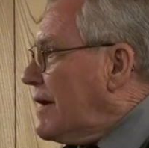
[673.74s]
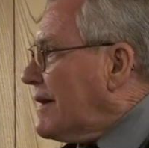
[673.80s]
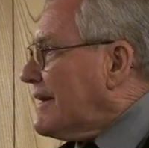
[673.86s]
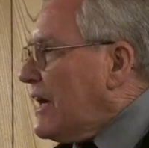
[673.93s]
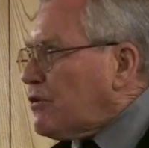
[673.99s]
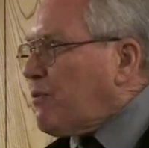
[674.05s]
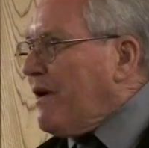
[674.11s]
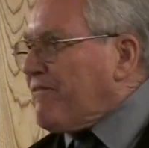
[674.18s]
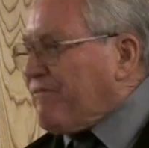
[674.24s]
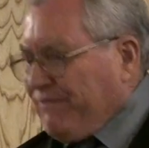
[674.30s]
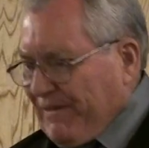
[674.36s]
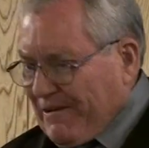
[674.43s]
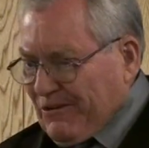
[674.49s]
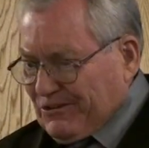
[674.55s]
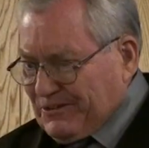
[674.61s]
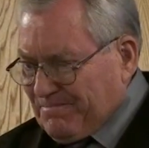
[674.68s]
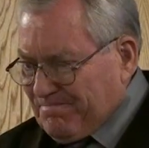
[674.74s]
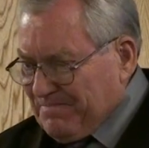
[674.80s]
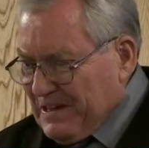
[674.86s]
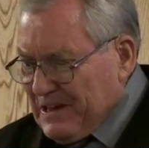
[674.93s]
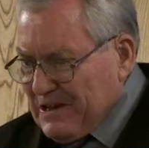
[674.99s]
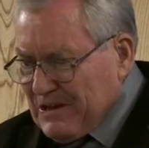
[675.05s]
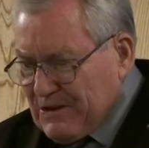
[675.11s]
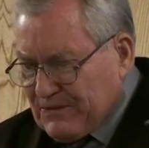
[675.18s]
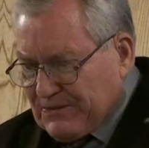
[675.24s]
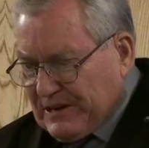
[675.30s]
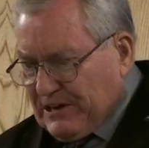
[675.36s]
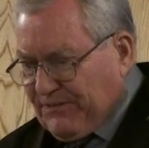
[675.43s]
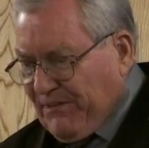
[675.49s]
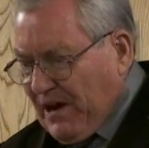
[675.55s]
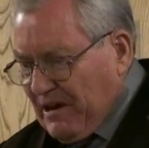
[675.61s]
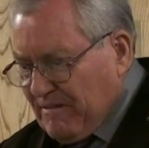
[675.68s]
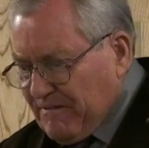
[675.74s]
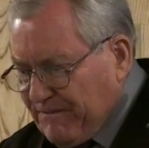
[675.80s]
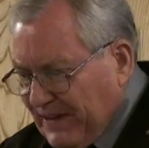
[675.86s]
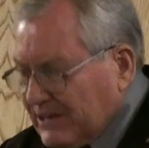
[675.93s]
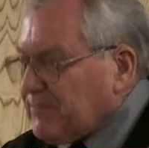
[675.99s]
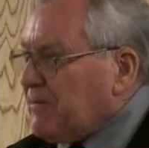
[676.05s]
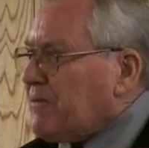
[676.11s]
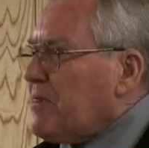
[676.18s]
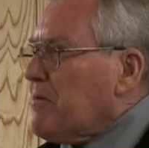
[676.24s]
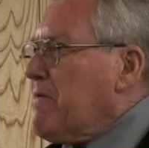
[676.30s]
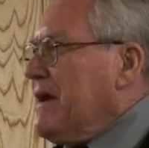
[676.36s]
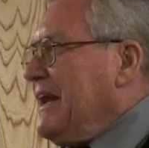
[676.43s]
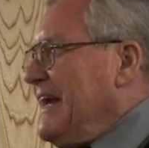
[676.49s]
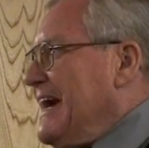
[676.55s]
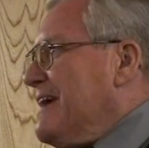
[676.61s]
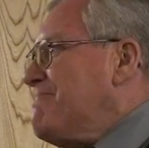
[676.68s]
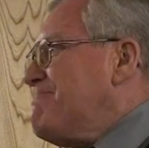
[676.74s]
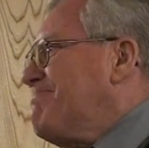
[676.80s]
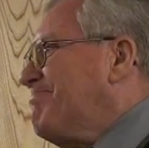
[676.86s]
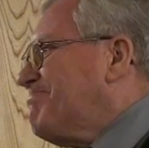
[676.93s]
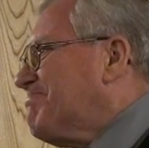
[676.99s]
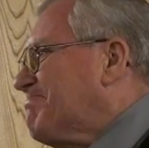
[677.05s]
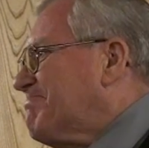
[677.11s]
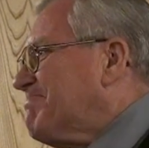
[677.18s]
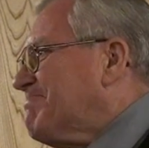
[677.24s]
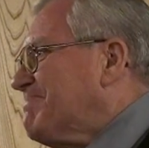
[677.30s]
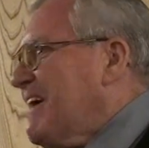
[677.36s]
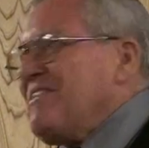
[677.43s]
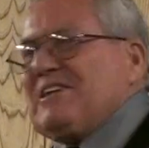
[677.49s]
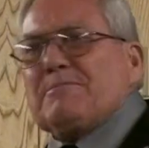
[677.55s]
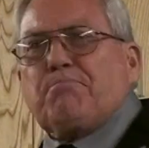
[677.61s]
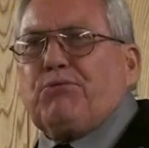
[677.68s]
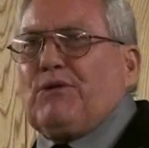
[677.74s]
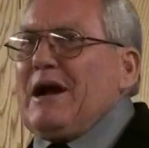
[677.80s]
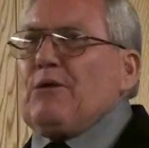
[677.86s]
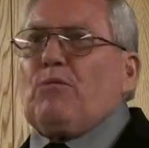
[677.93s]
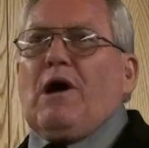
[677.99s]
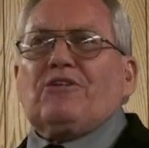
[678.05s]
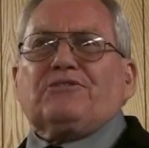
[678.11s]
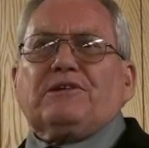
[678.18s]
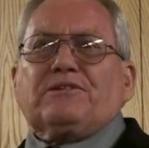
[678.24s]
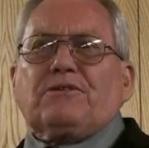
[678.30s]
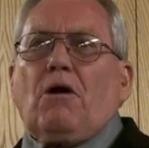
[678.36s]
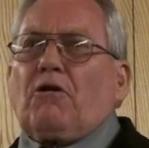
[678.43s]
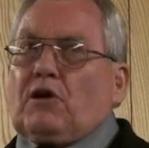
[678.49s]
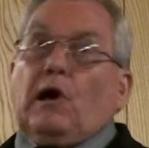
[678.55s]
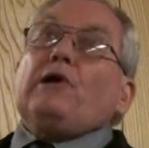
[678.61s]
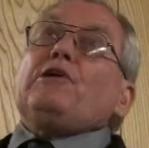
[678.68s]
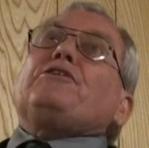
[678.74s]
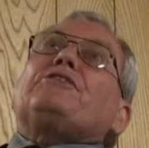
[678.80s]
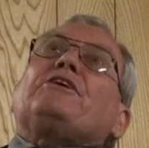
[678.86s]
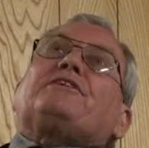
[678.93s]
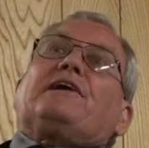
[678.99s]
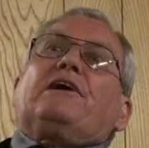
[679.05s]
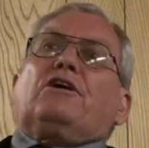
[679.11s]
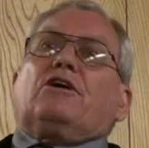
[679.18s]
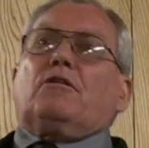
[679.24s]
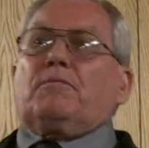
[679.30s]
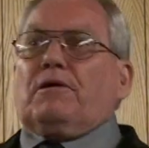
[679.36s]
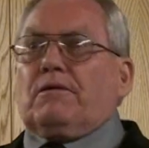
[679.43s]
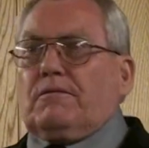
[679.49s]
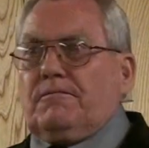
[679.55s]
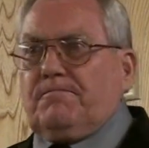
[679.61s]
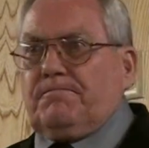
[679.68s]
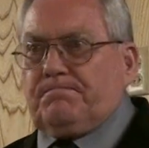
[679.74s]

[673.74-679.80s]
Guess what, folks? You just fallen victim to the media. They just brainwashed us all. Guns are terrible.